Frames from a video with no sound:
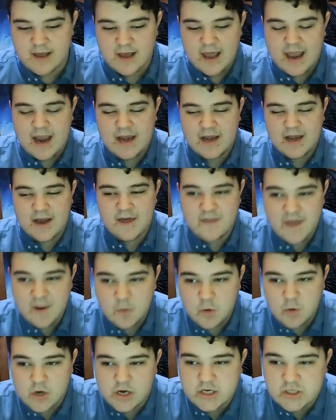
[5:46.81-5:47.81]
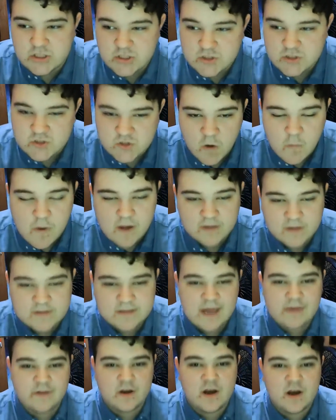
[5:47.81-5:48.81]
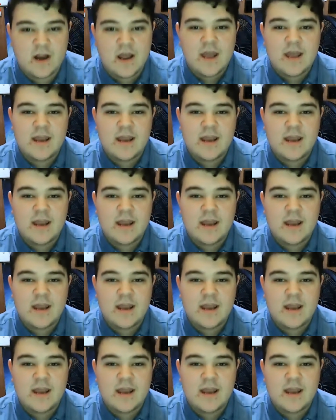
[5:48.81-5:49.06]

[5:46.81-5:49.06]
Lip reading: and they work so well together.